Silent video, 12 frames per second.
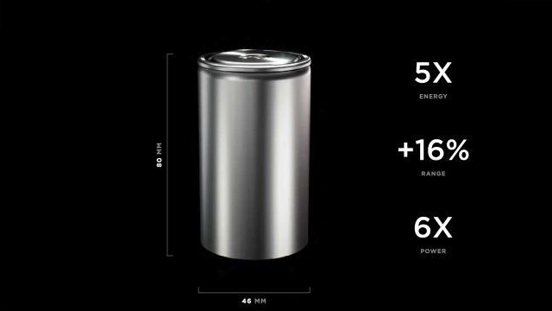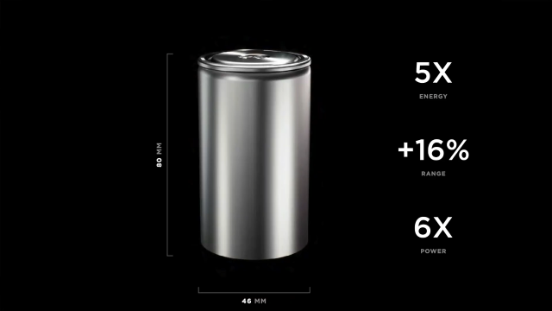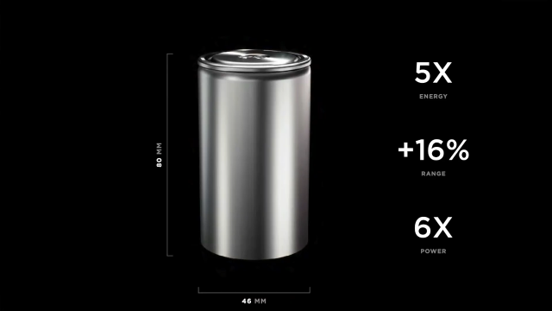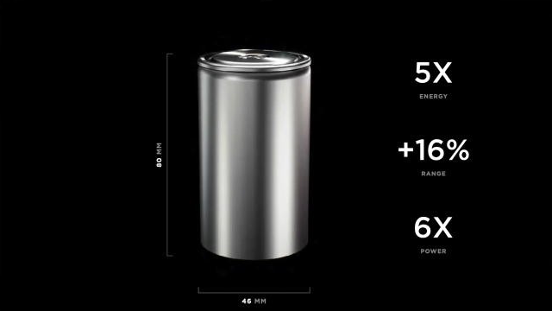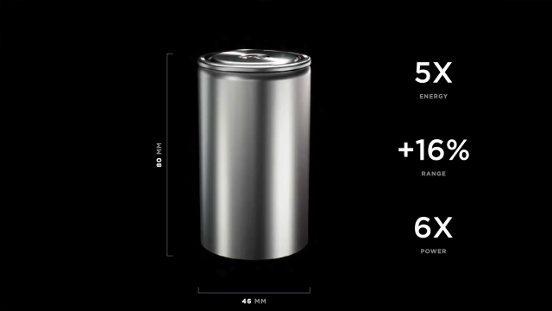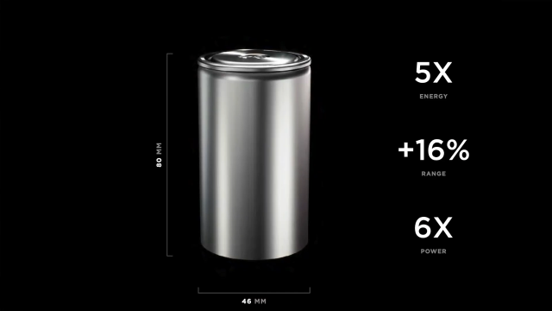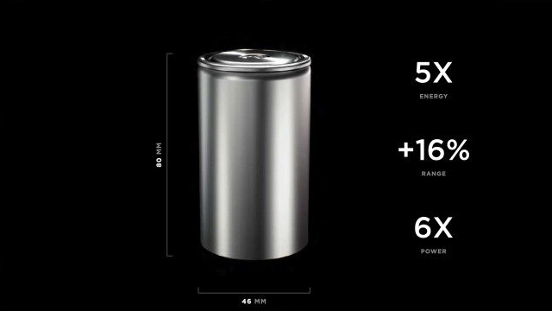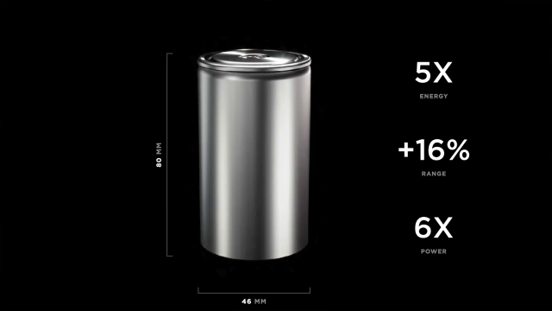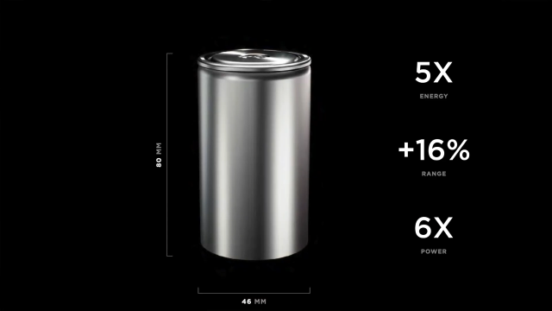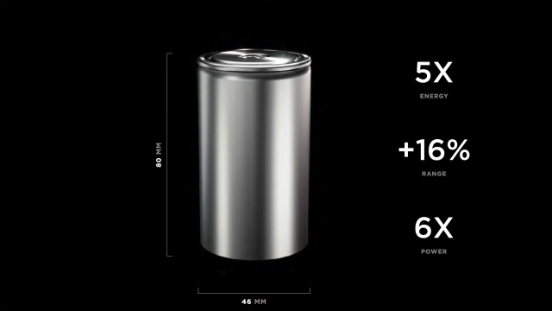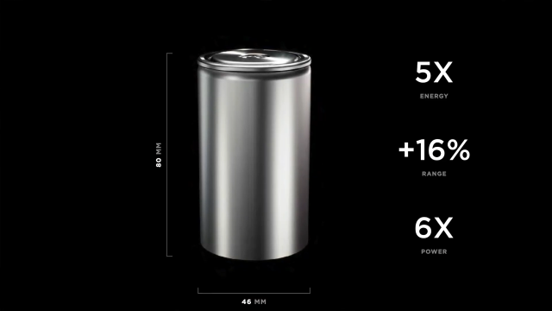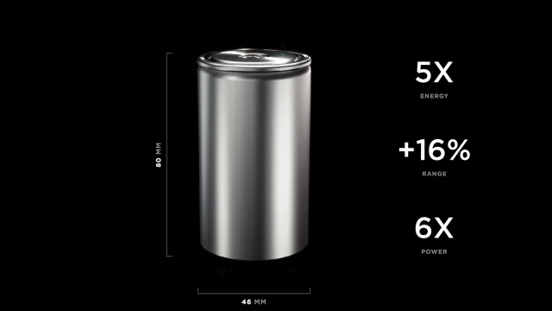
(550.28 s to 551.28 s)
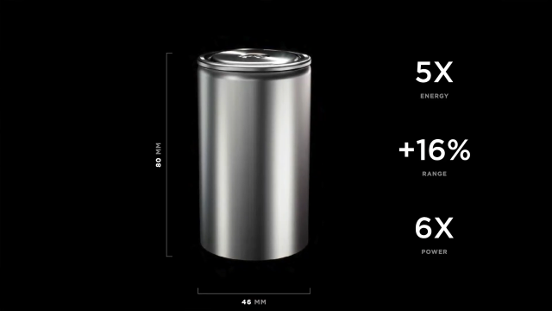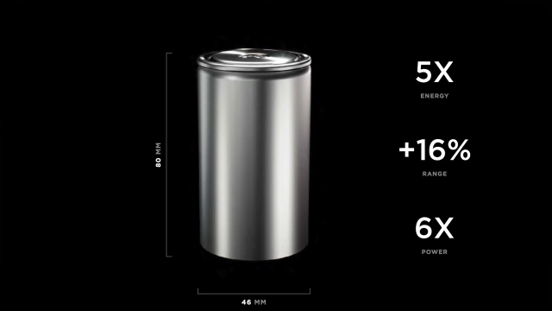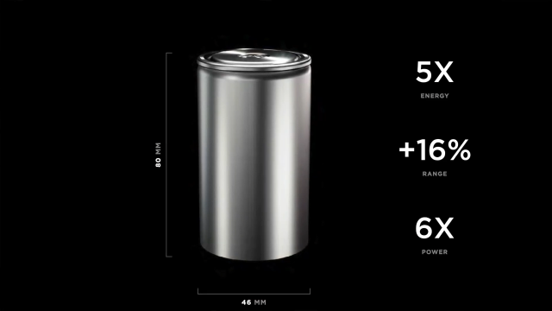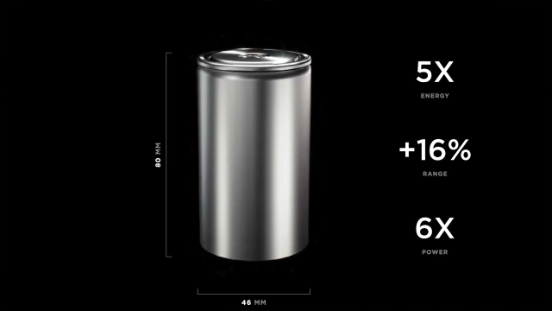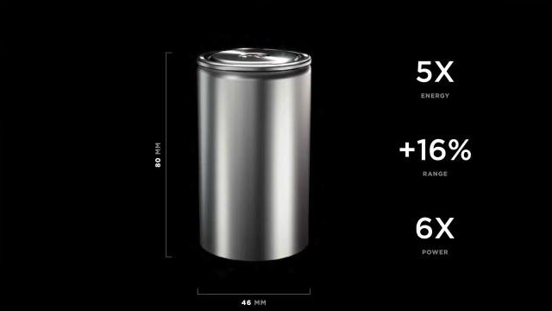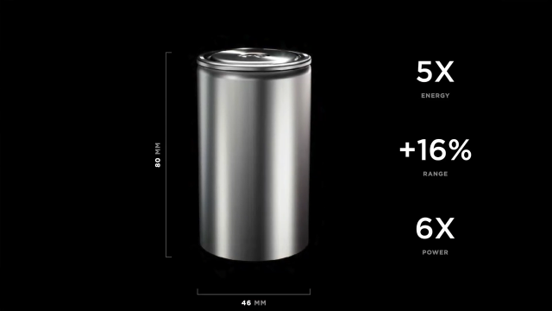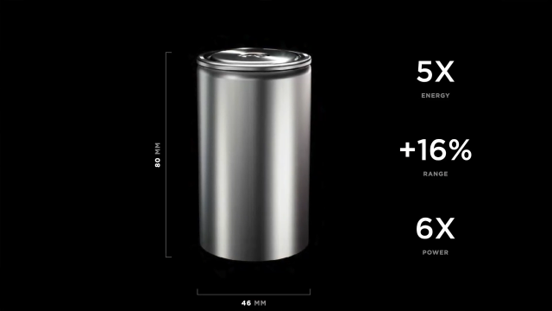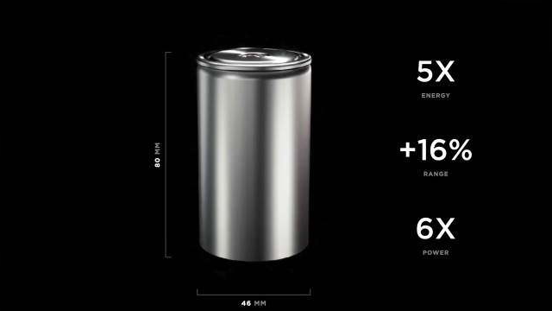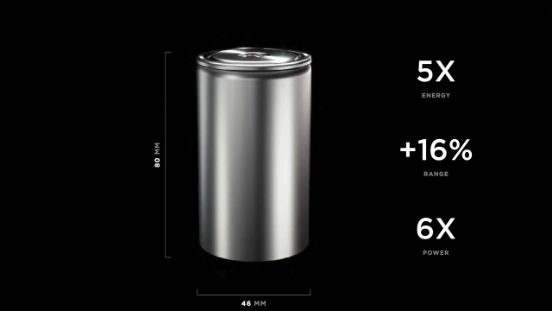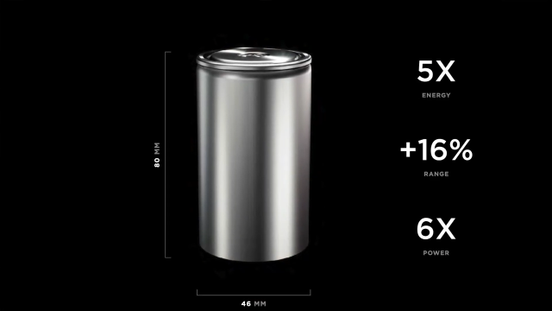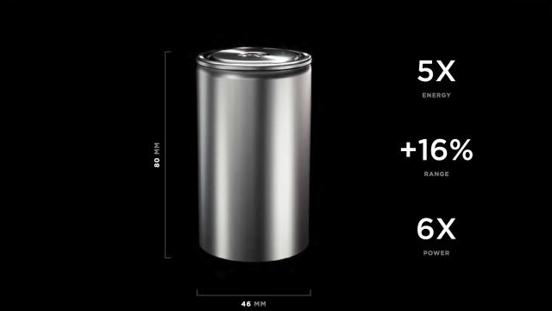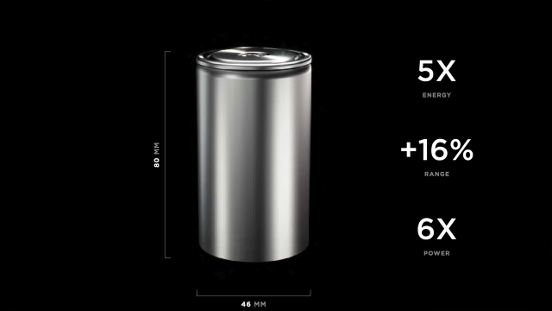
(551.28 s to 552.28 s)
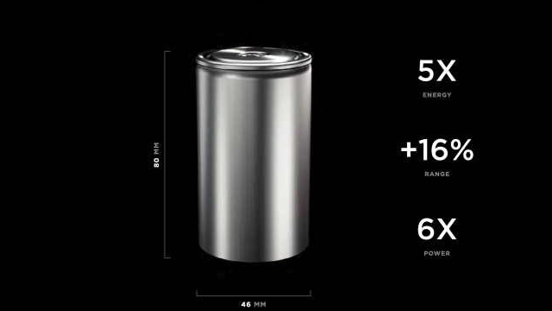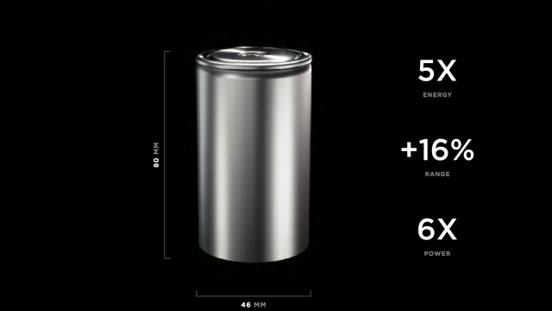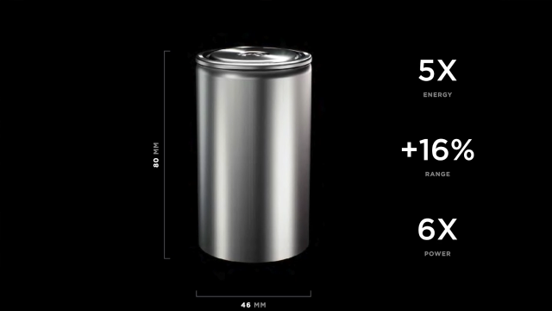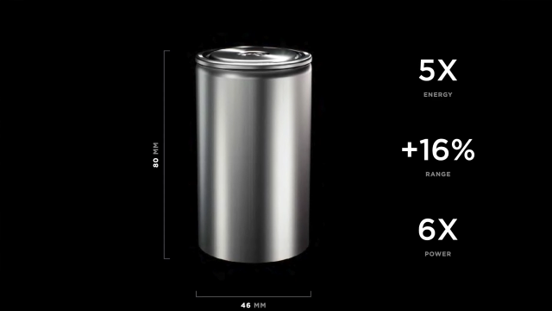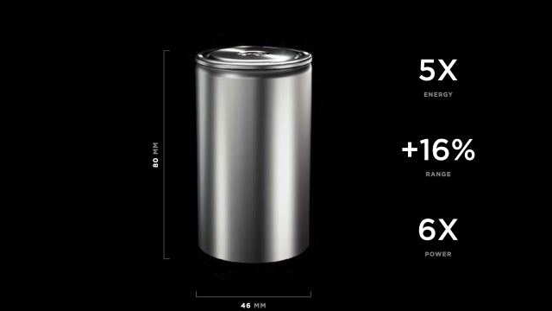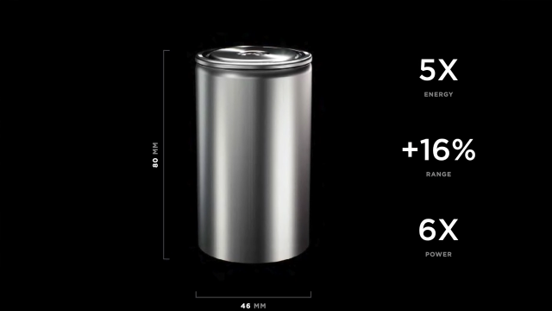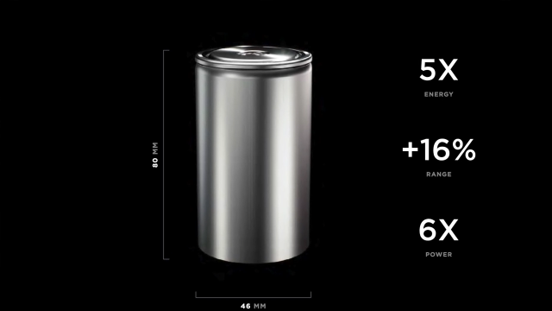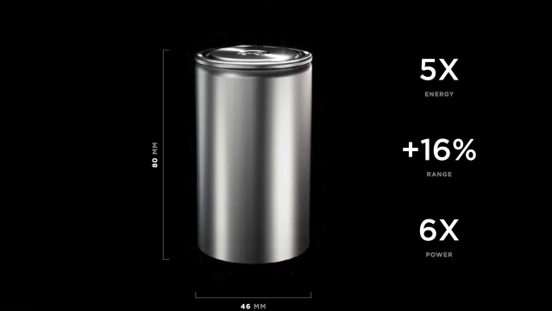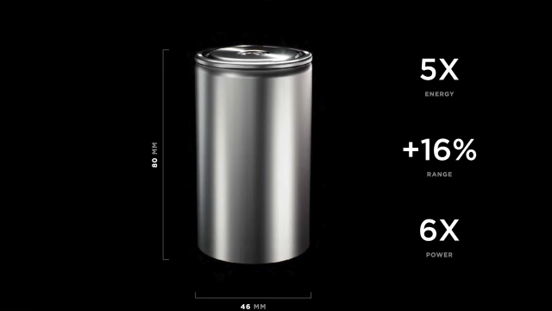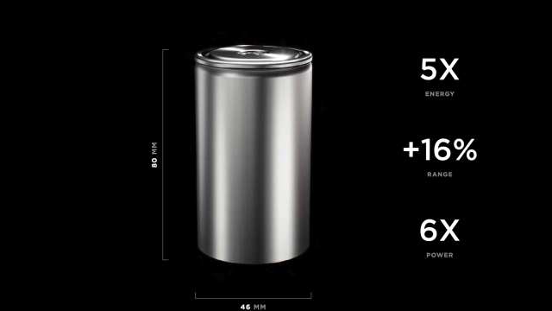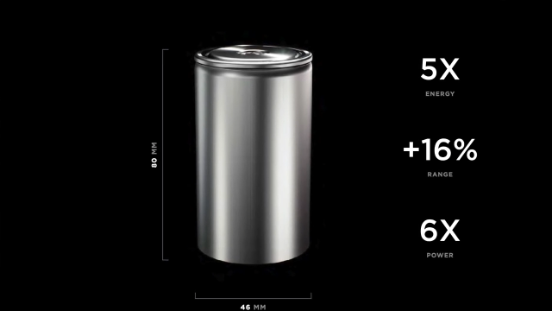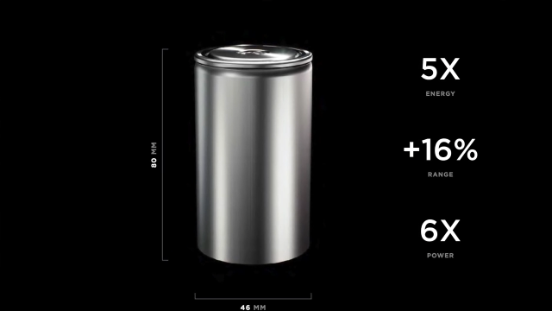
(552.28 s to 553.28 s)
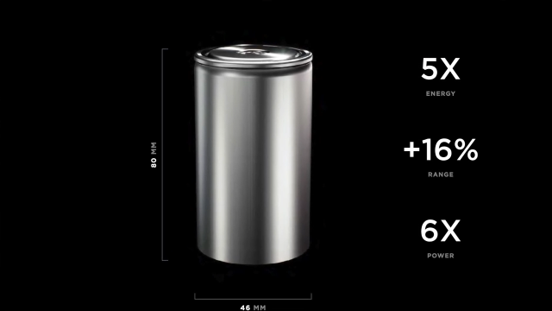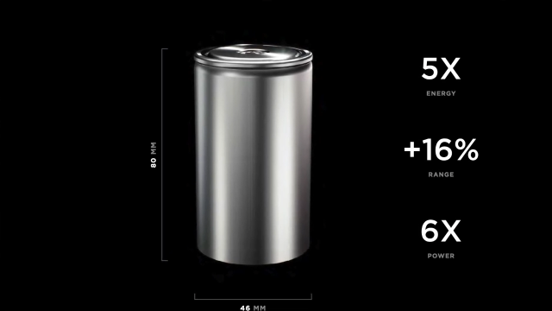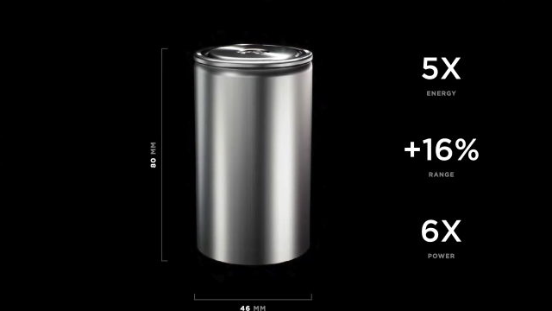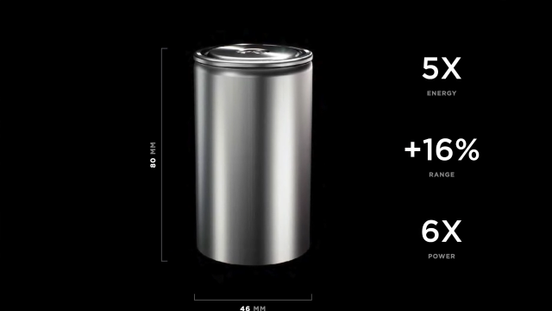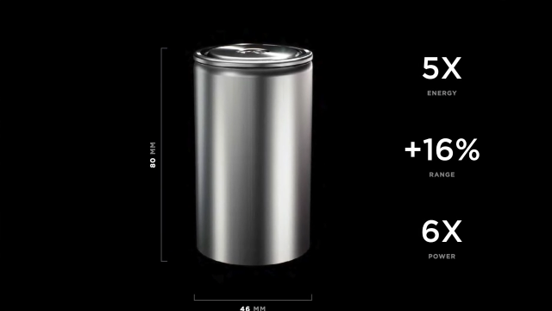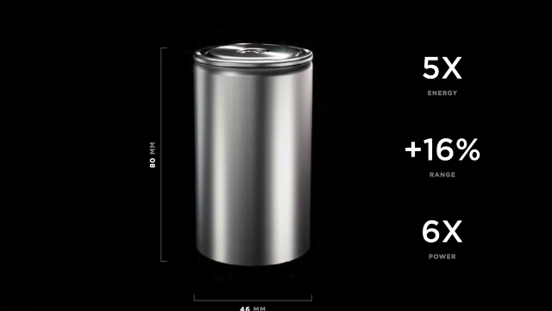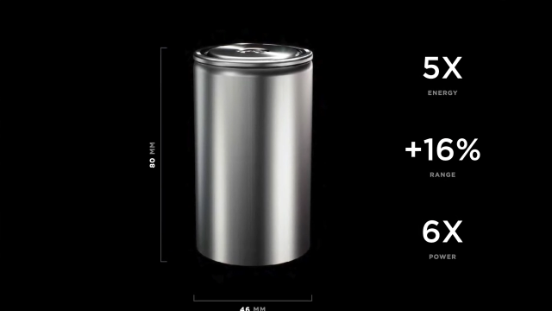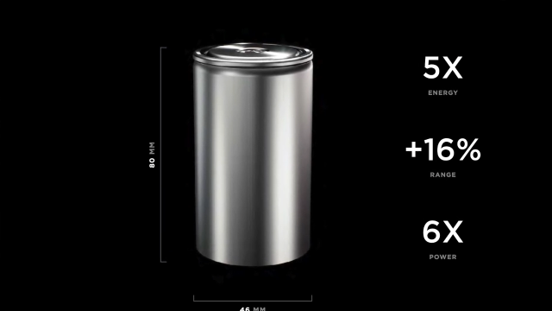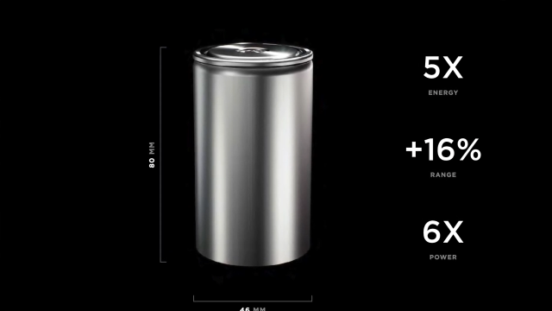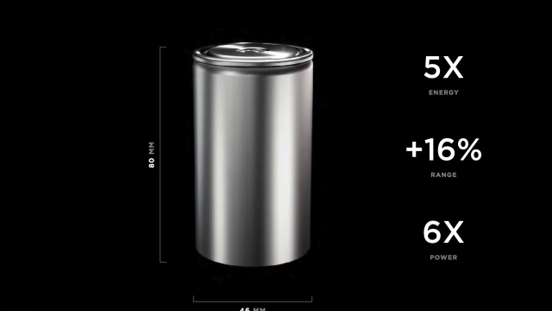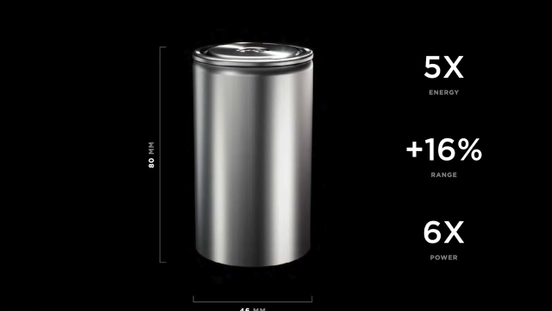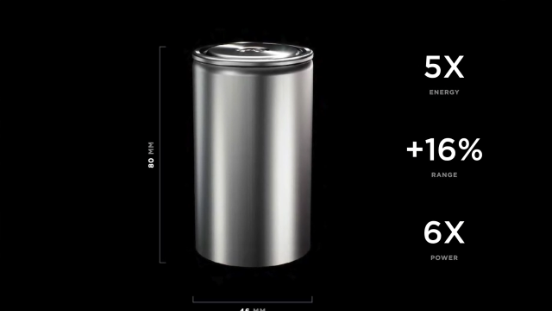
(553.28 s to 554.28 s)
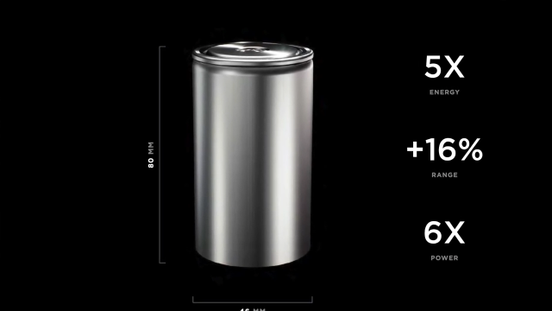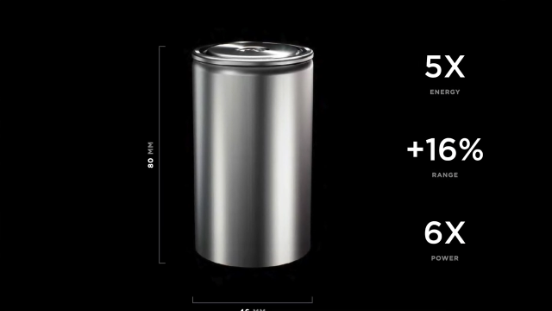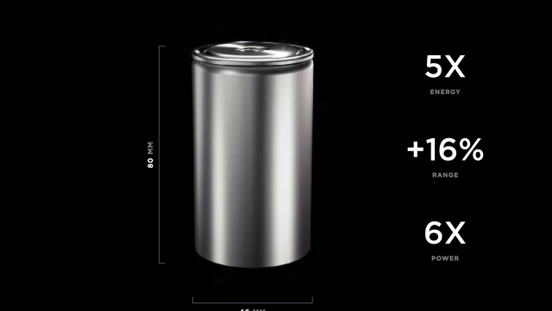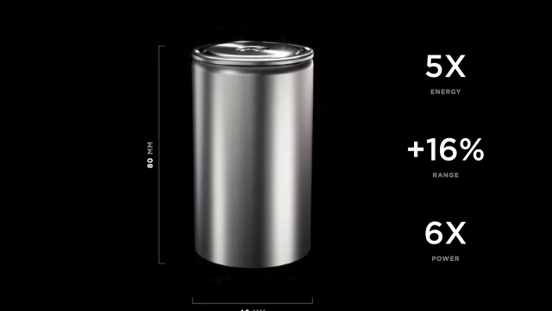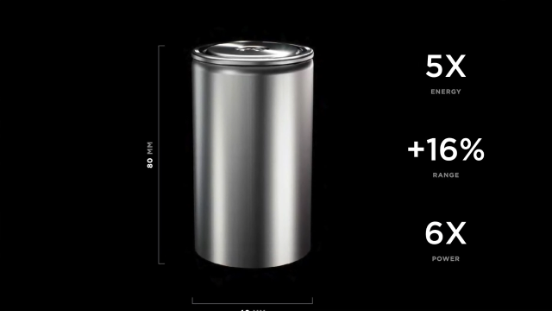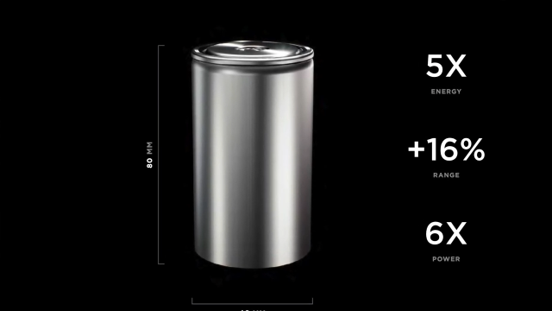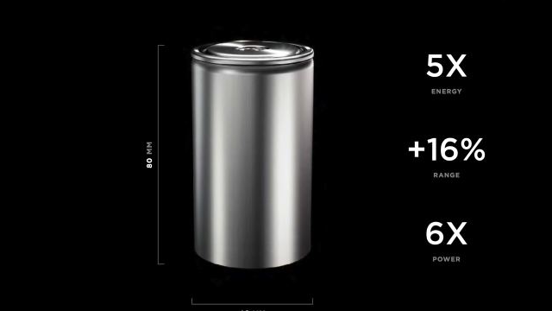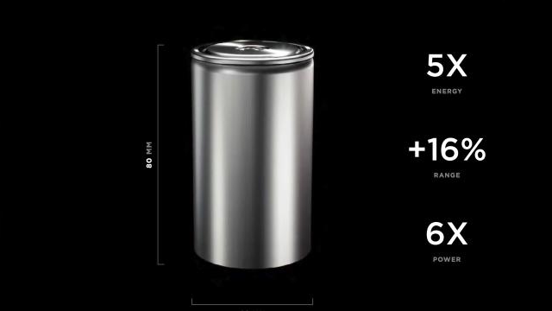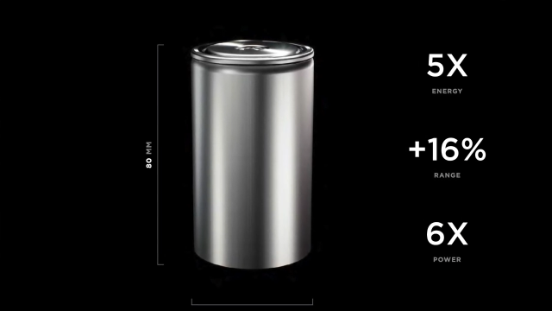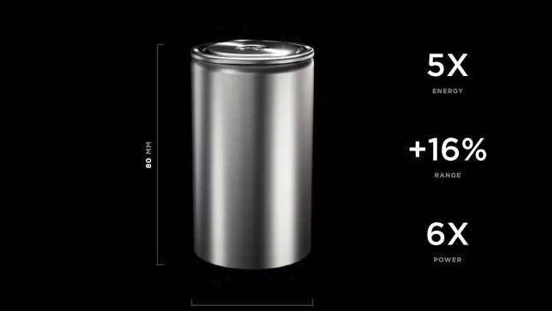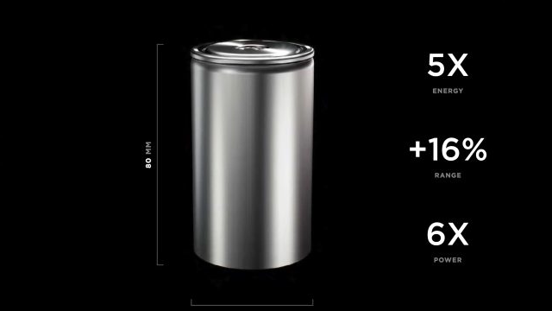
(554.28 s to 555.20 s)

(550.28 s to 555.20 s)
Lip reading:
[unreadable: no face in view]